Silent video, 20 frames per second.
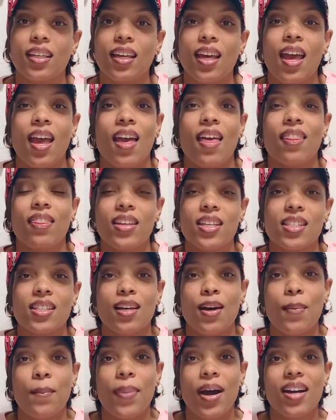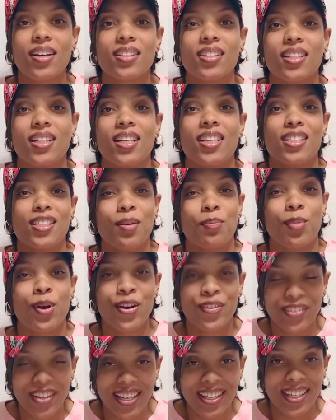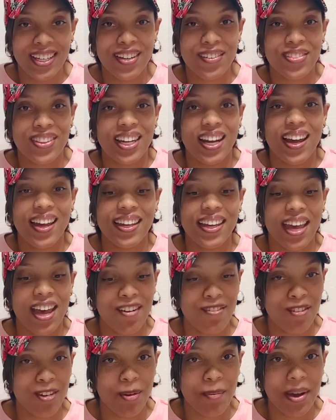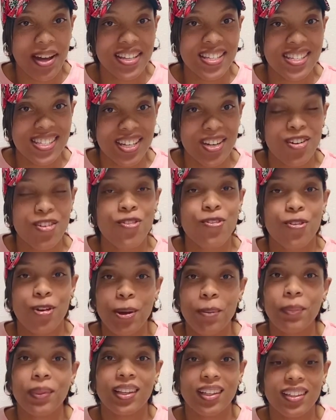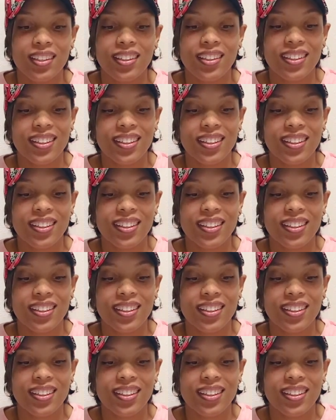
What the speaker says: This unboxing is a birthday gift that I got for myself from Lug,